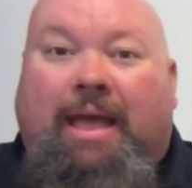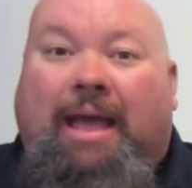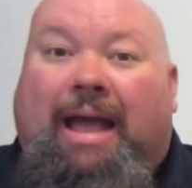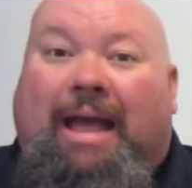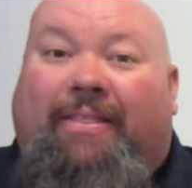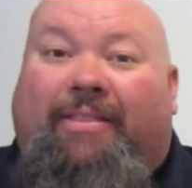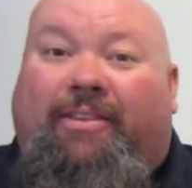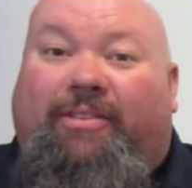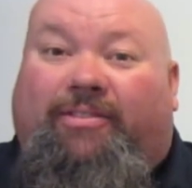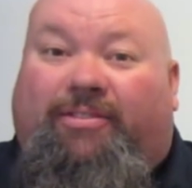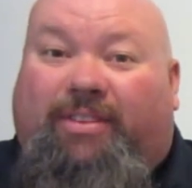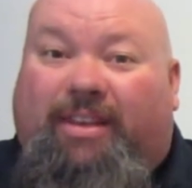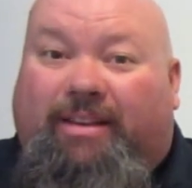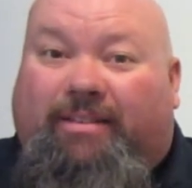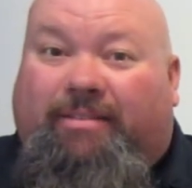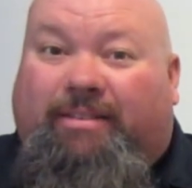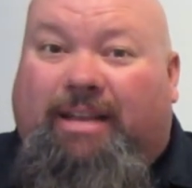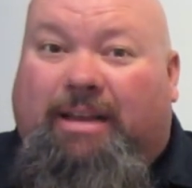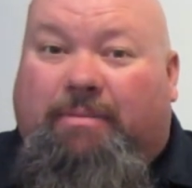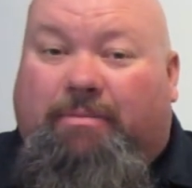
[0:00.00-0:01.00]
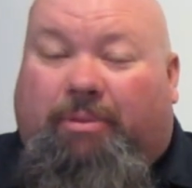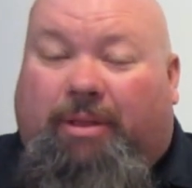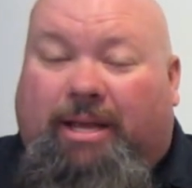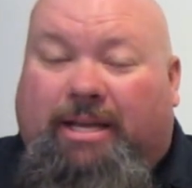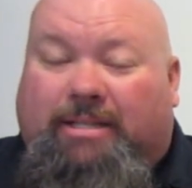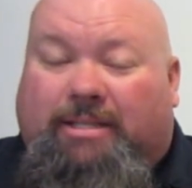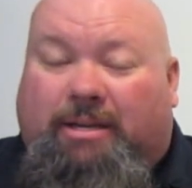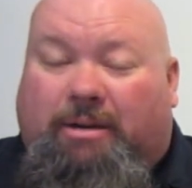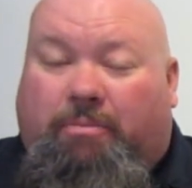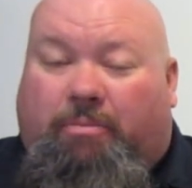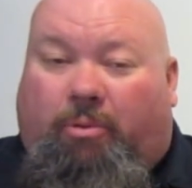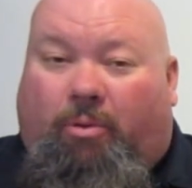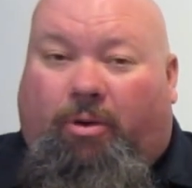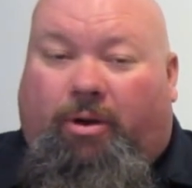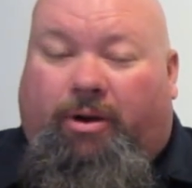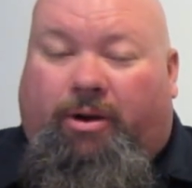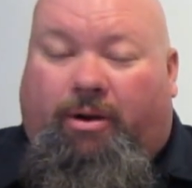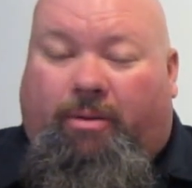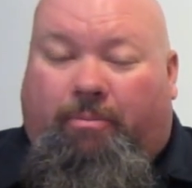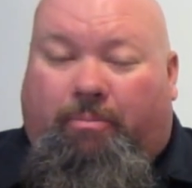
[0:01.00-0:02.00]
And the 16 plays an
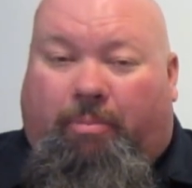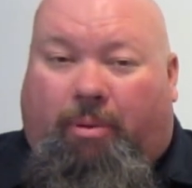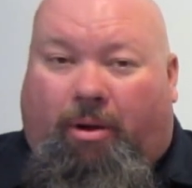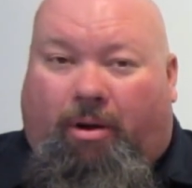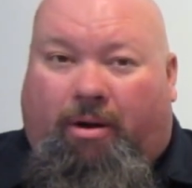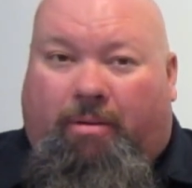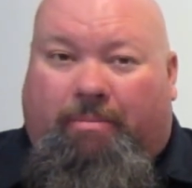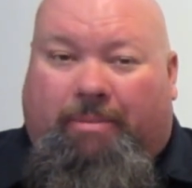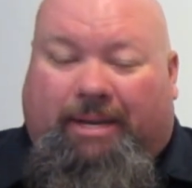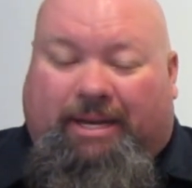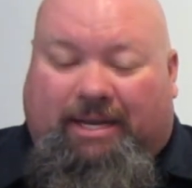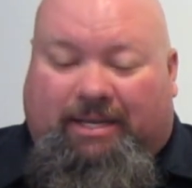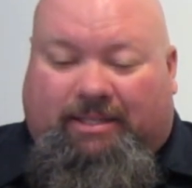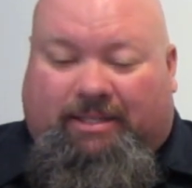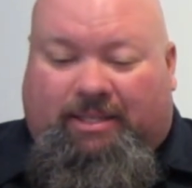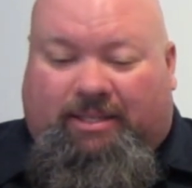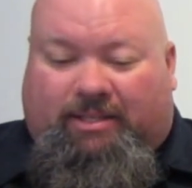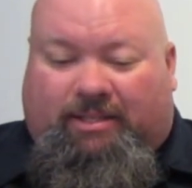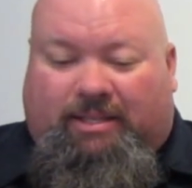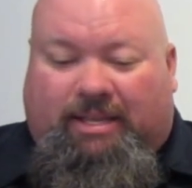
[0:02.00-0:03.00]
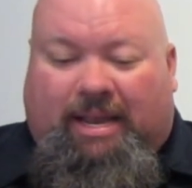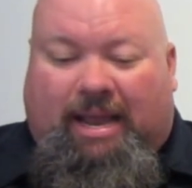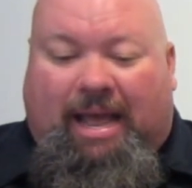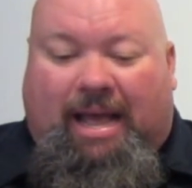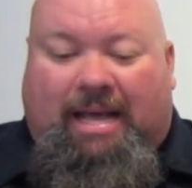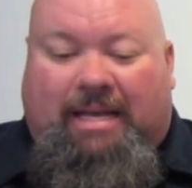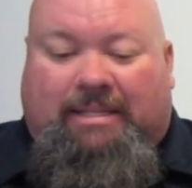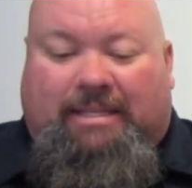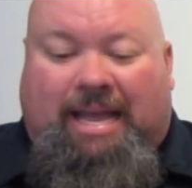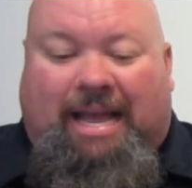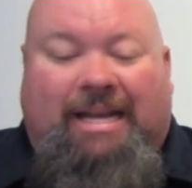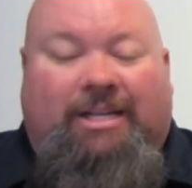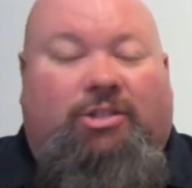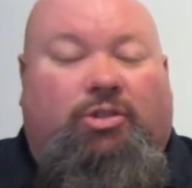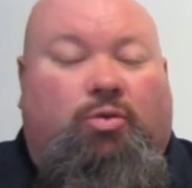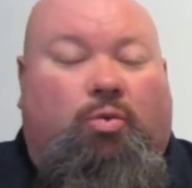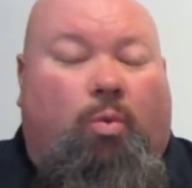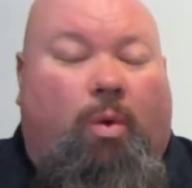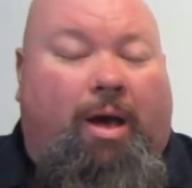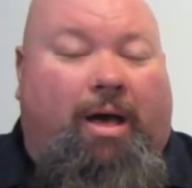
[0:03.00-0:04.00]
important part because this thing has a
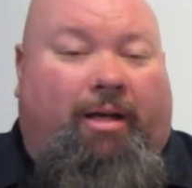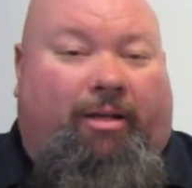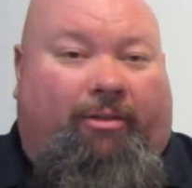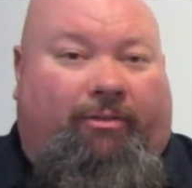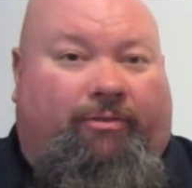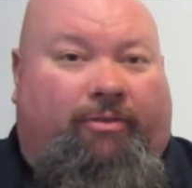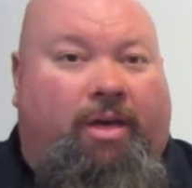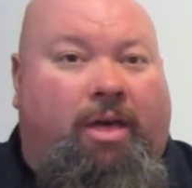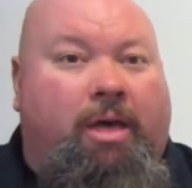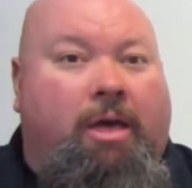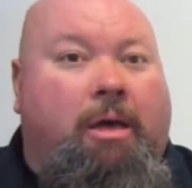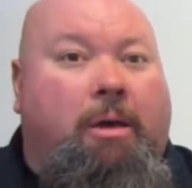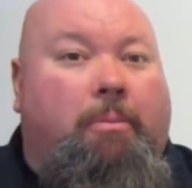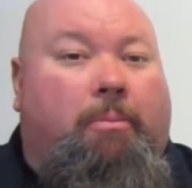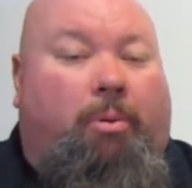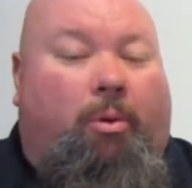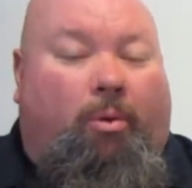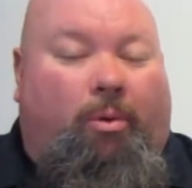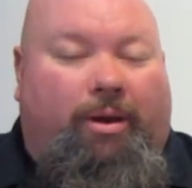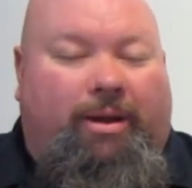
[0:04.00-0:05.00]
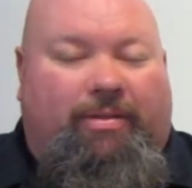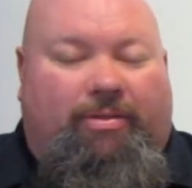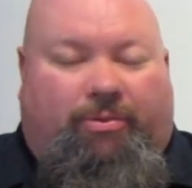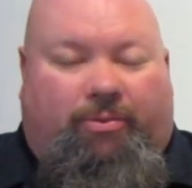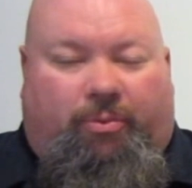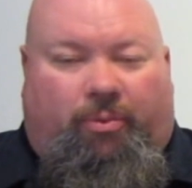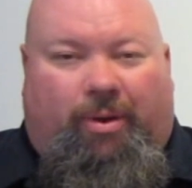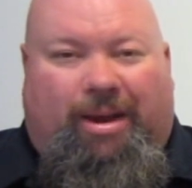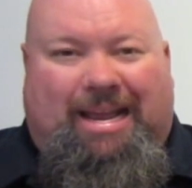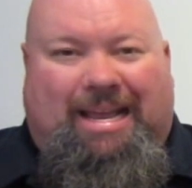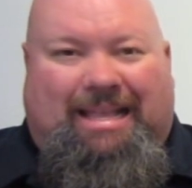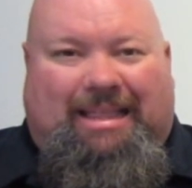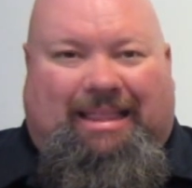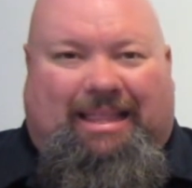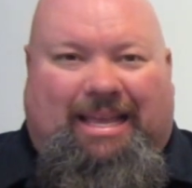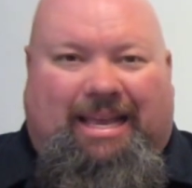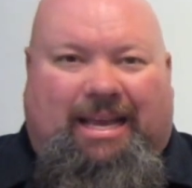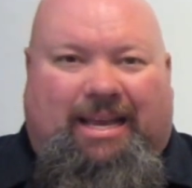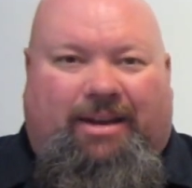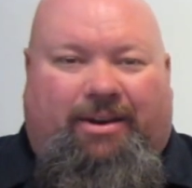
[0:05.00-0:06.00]
12.3
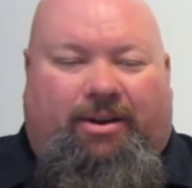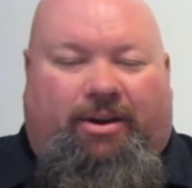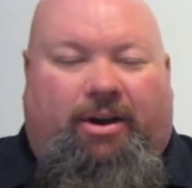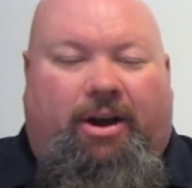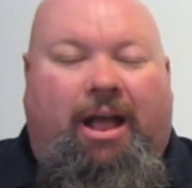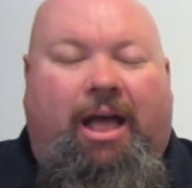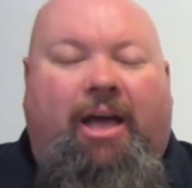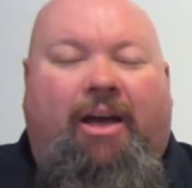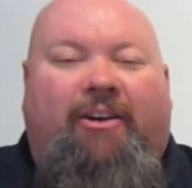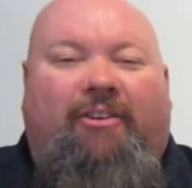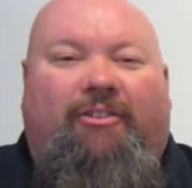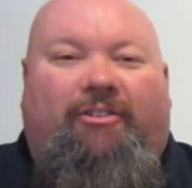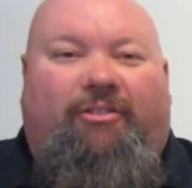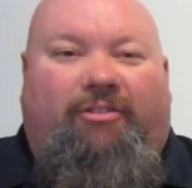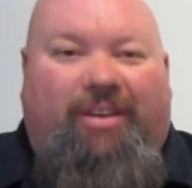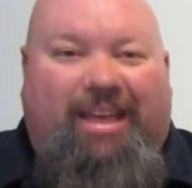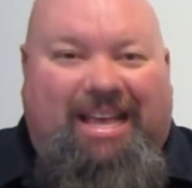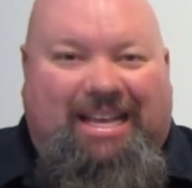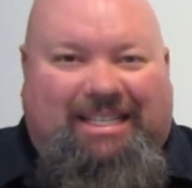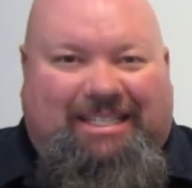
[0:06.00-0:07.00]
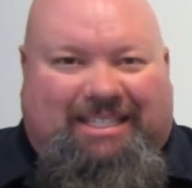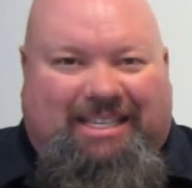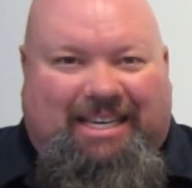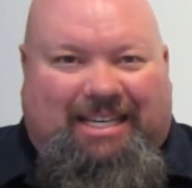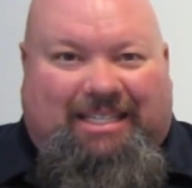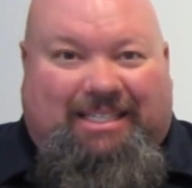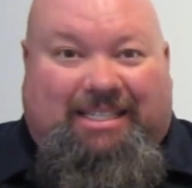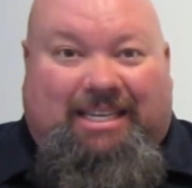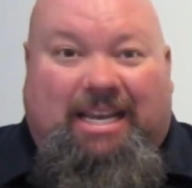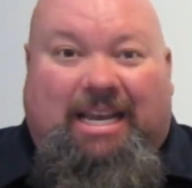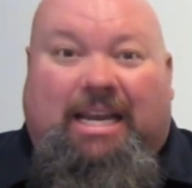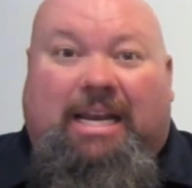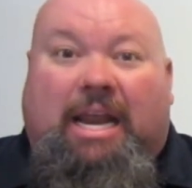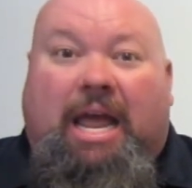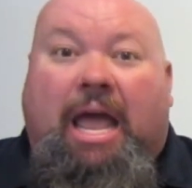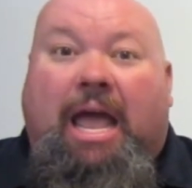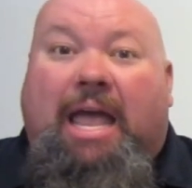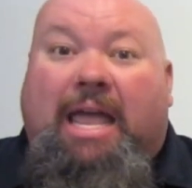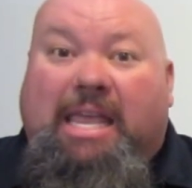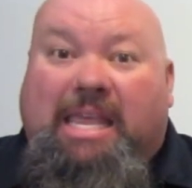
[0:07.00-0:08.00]
liter
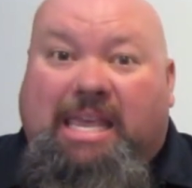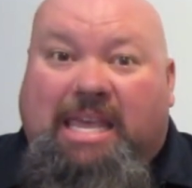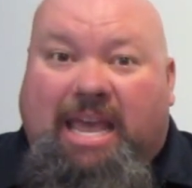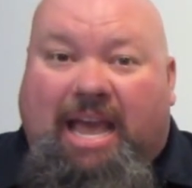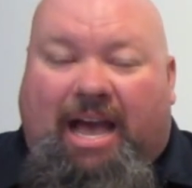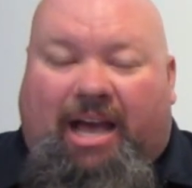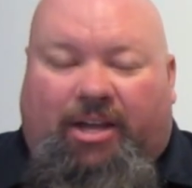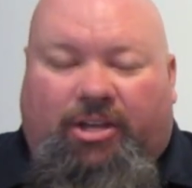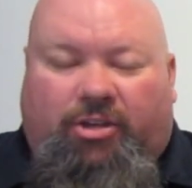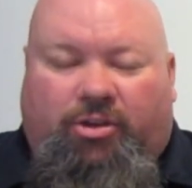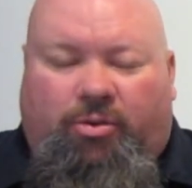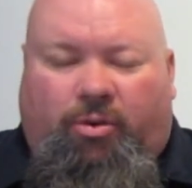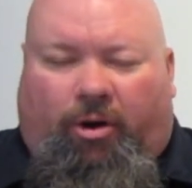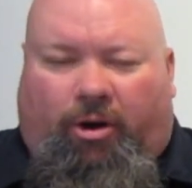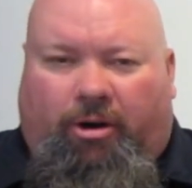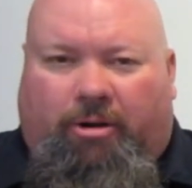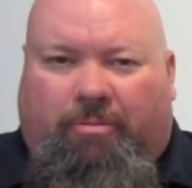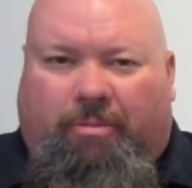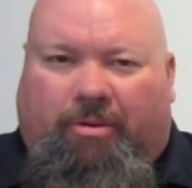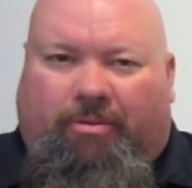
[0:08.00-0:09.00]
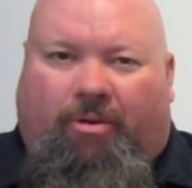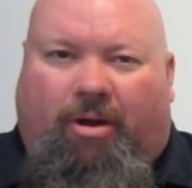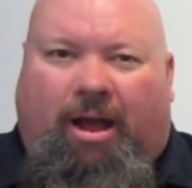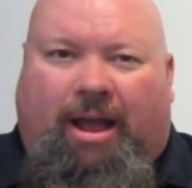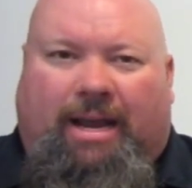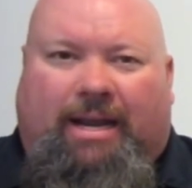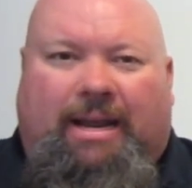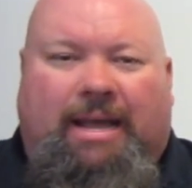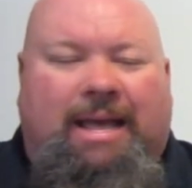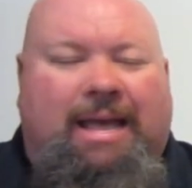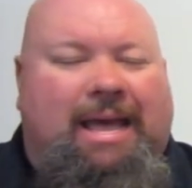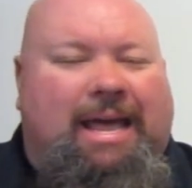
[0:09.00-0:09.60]
V16. Yeah, you heard me right.